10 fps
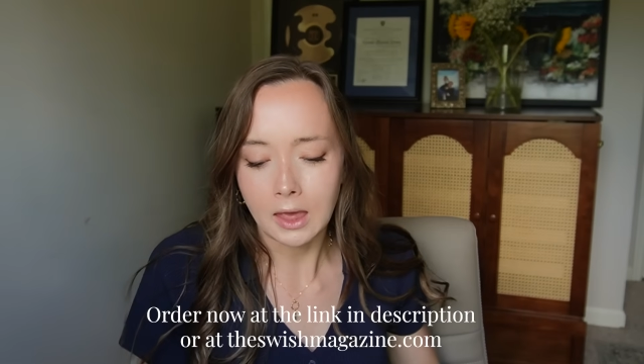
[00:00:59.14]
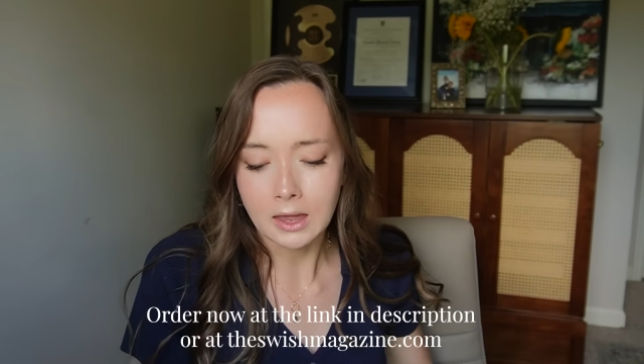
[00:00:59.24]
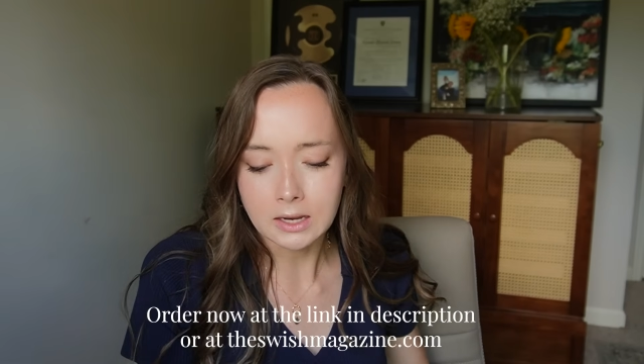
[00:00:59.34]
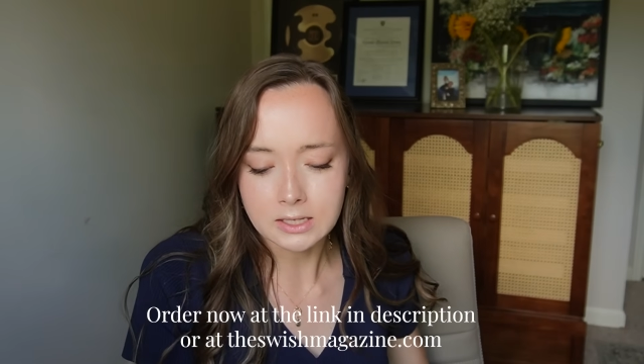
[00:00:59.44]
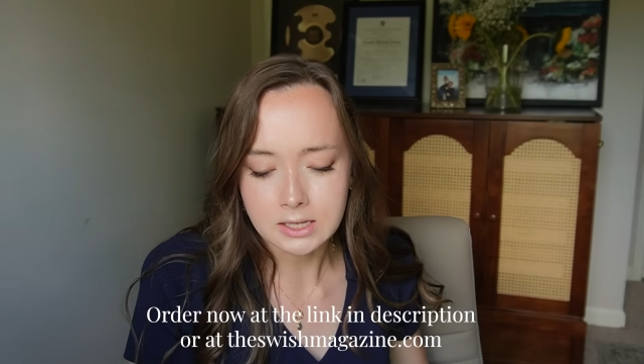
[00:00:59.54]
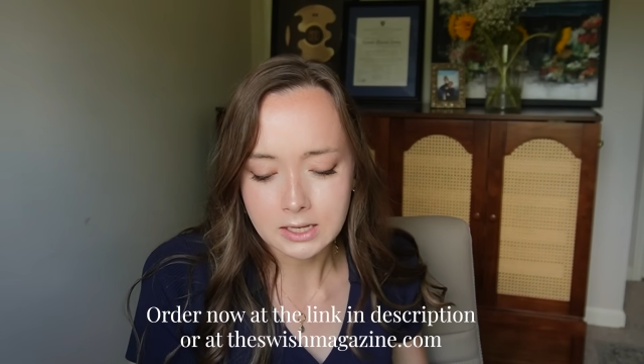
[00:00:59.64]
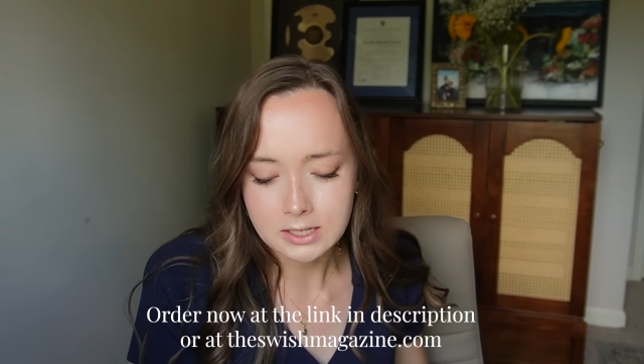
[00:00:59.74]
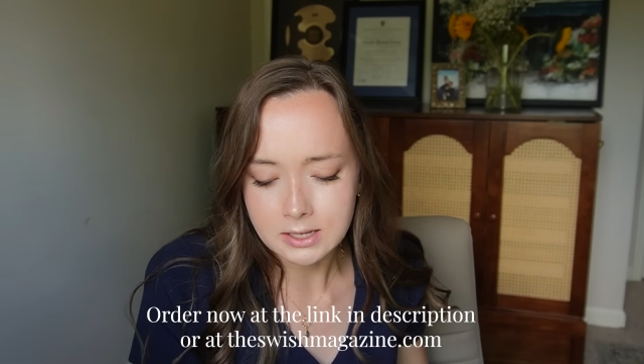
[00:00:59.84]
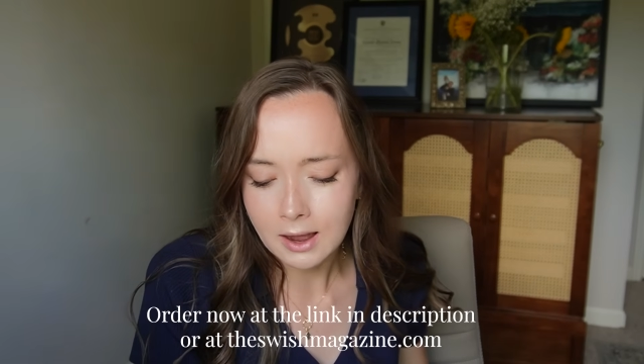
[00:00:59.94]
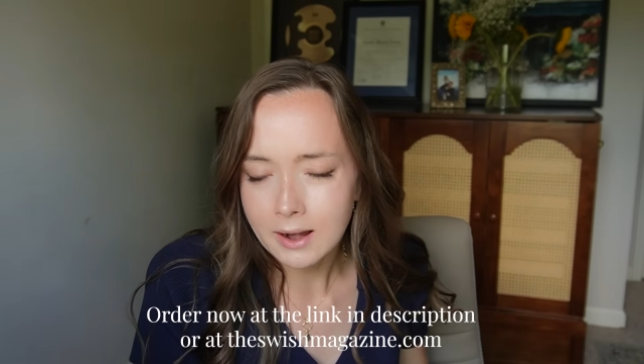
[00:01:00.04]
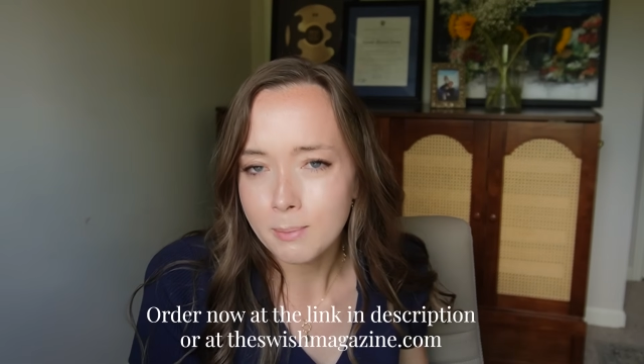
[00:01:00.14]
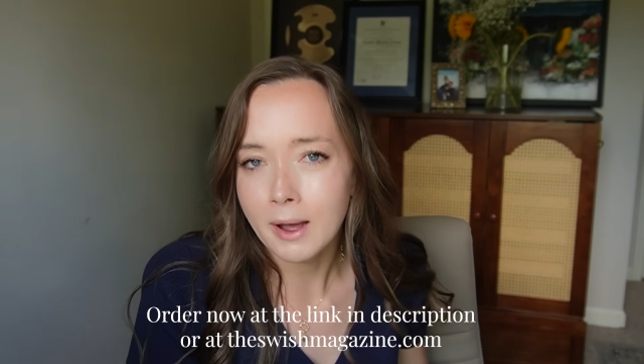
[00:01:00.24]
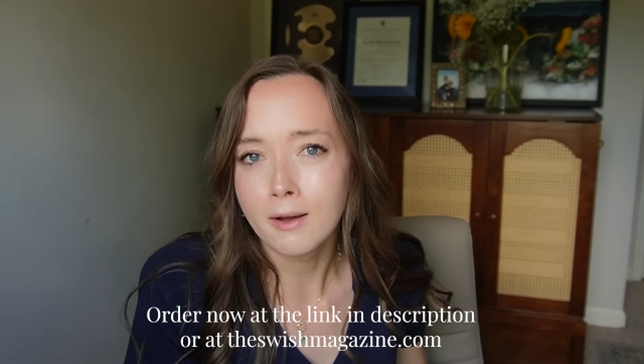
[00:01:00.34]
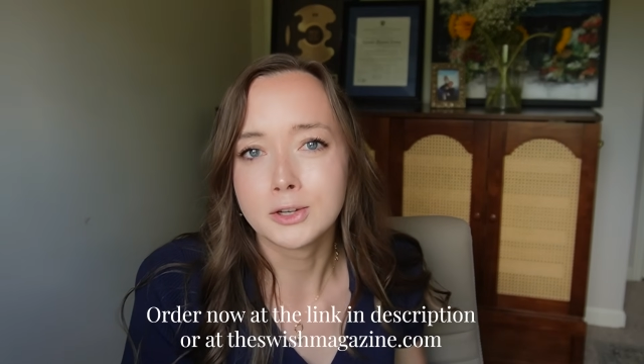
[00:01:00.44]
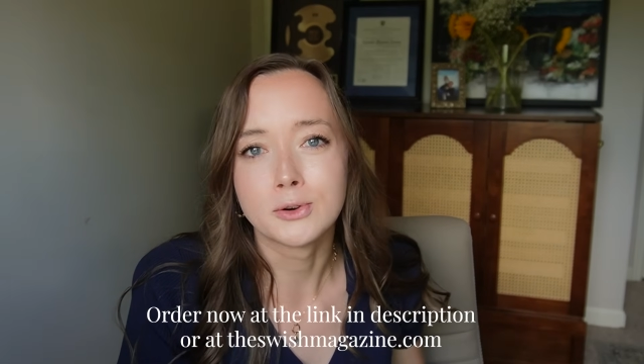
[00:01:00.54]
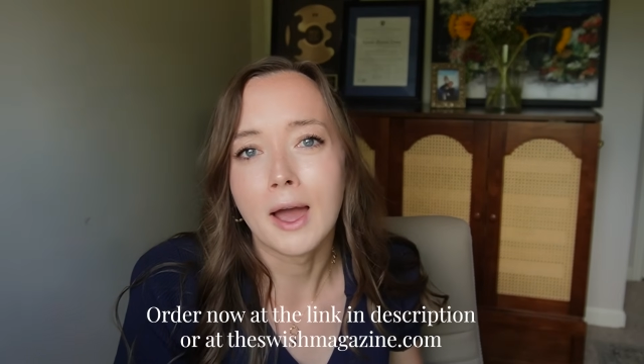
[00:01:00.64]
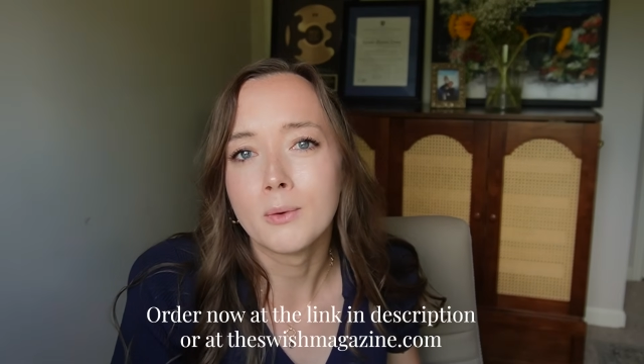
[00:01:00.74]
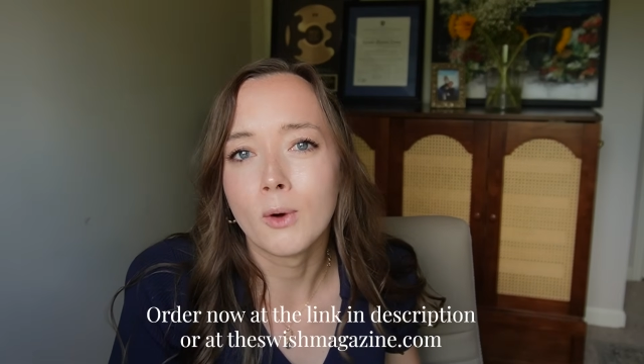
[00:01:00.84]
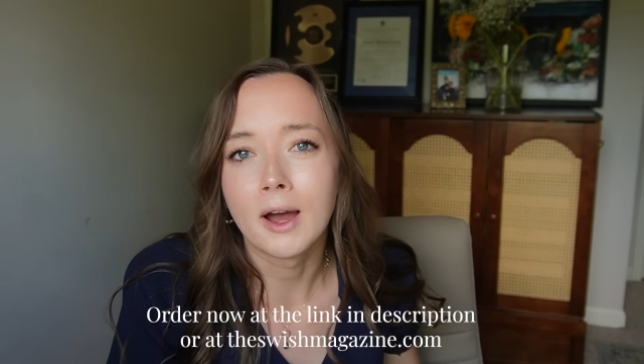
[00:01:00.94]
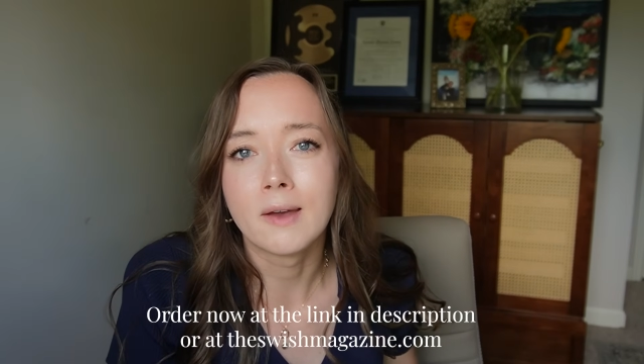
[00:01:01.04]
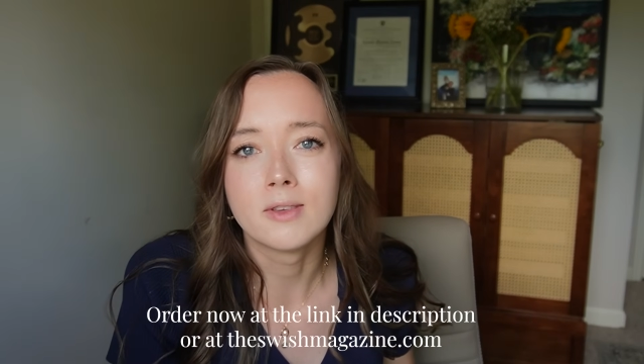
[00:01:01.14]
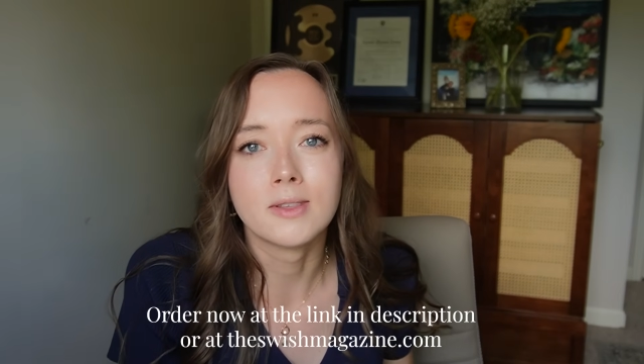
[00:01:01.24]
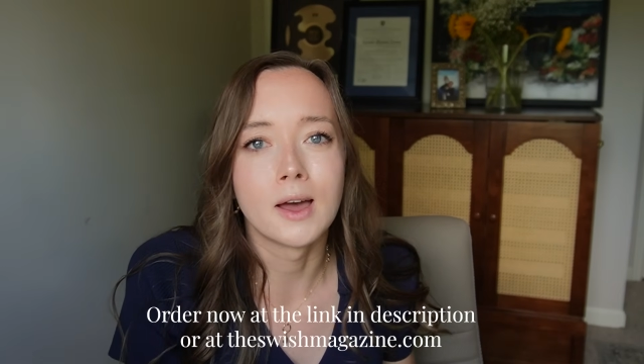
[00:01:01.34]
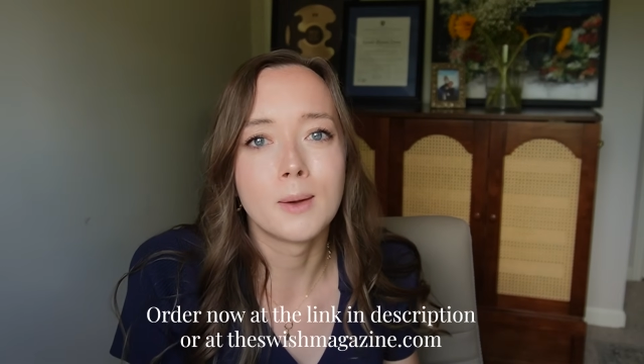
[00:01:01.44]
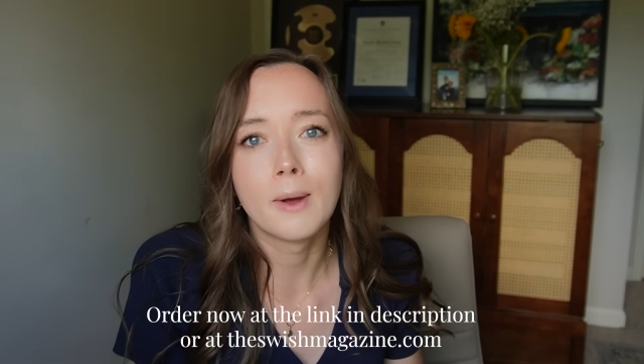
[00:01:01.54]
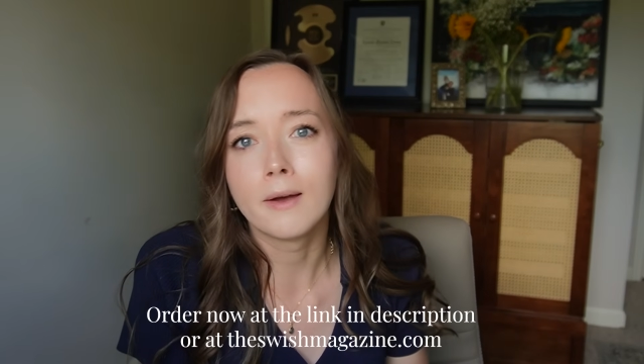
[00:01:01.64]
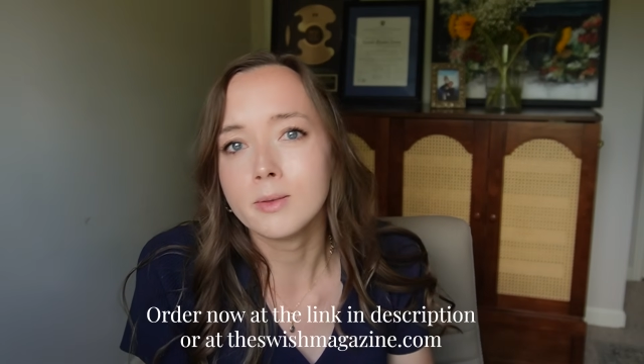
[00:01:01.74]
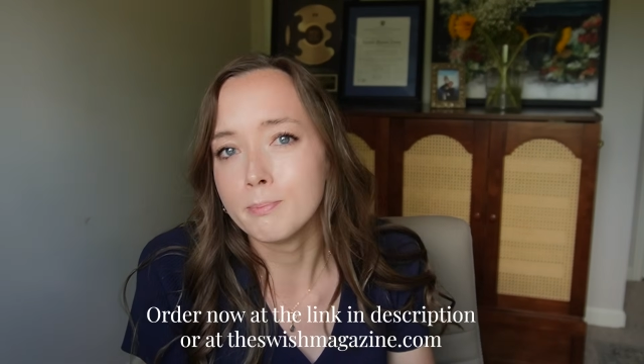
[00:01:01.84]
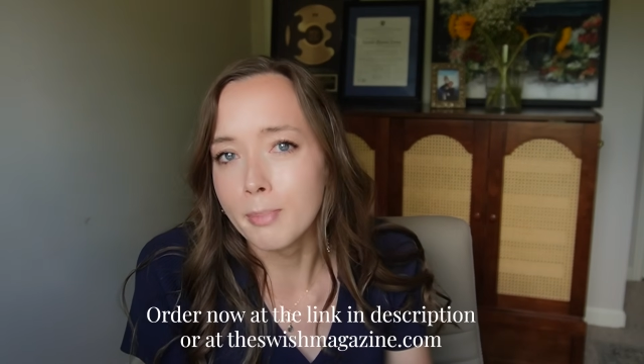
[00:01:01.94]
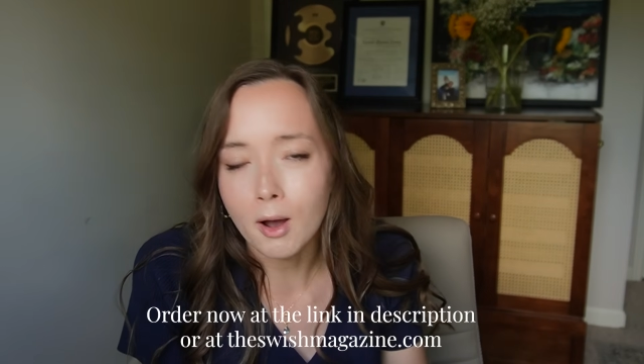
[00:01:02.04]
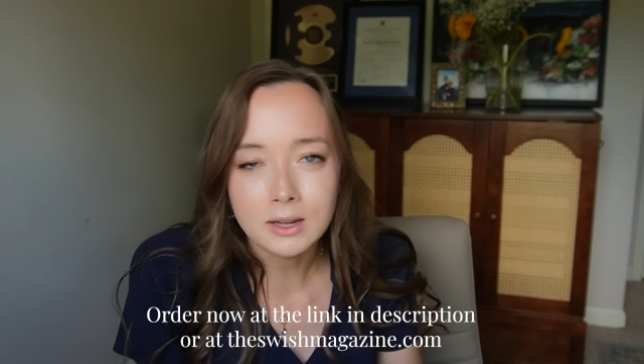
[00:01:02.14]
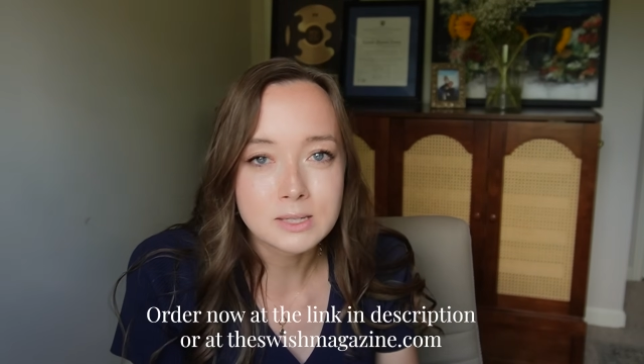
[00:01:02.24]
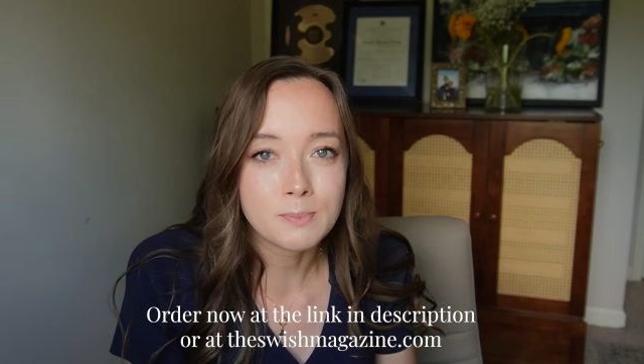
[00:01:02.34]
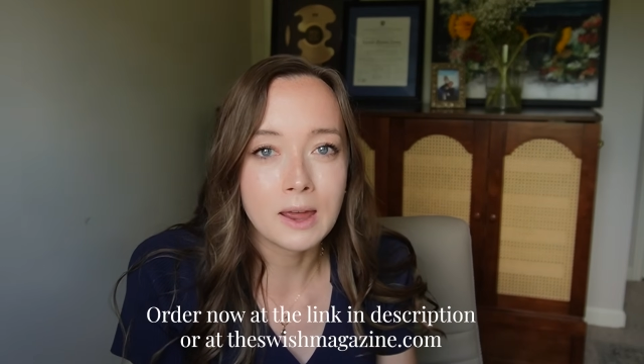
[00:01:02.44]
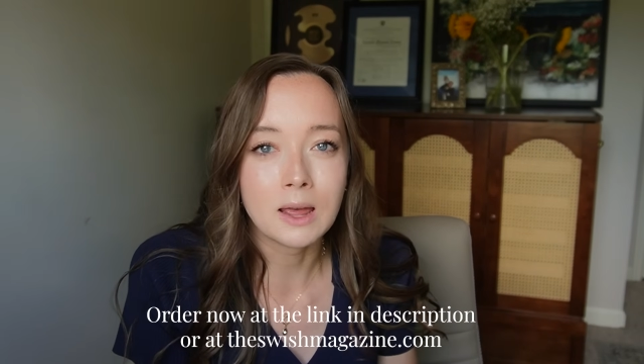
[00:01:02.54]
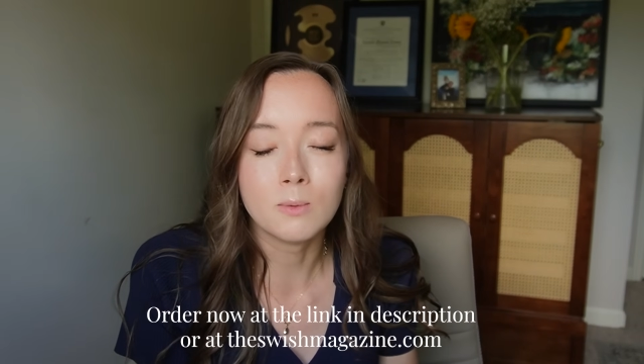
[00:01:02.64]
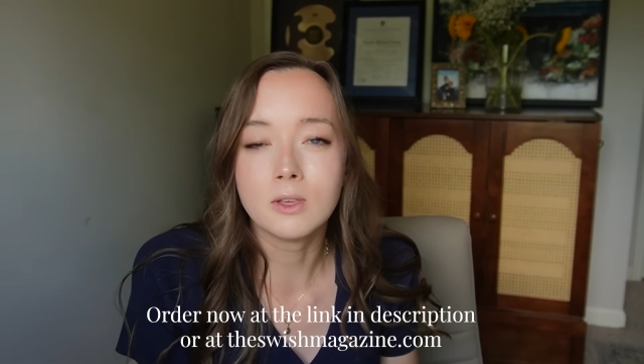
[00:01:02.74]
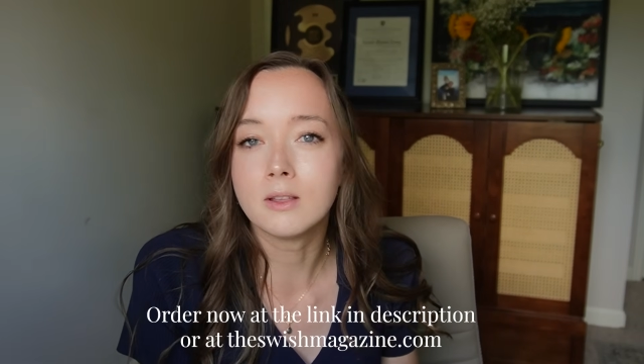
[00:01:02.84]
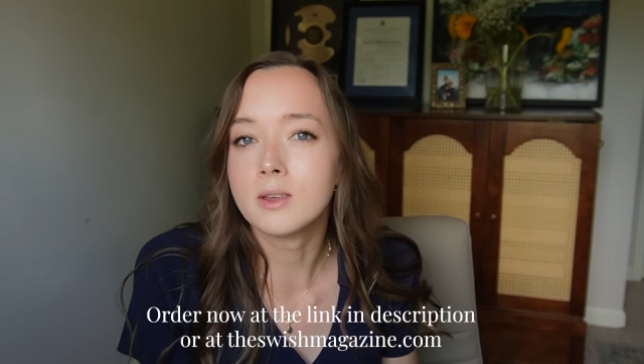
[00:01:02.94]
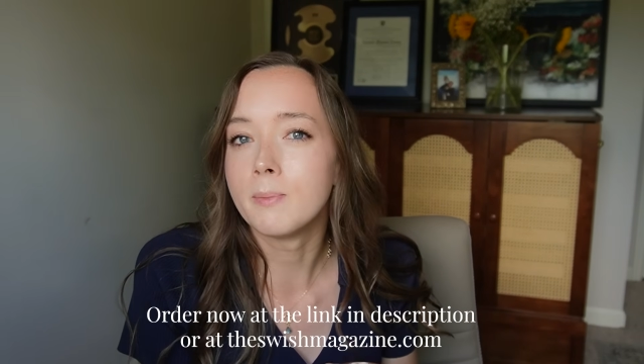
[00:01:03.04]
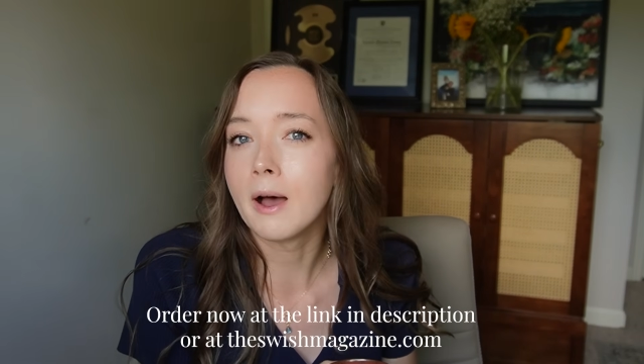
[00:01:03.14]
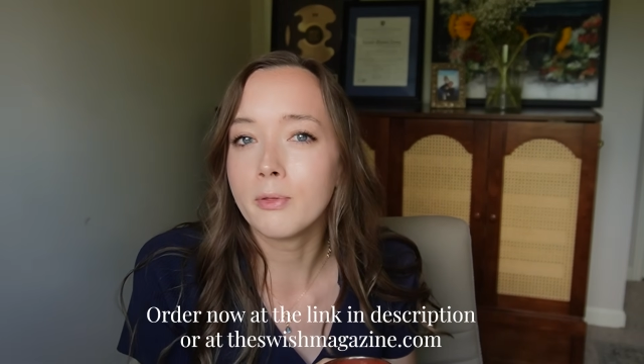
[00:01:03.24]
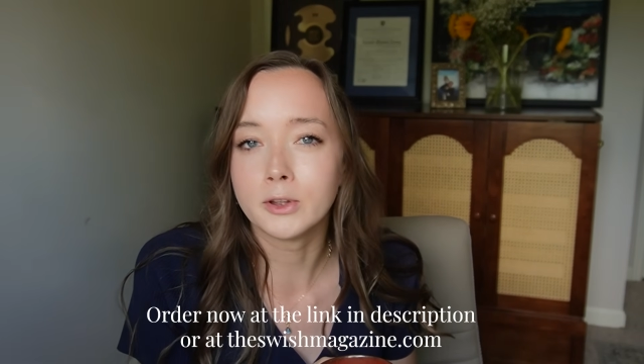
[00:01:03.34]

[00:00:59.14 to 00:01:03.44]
And it's not about trad wives, it's not about boss babes, it's about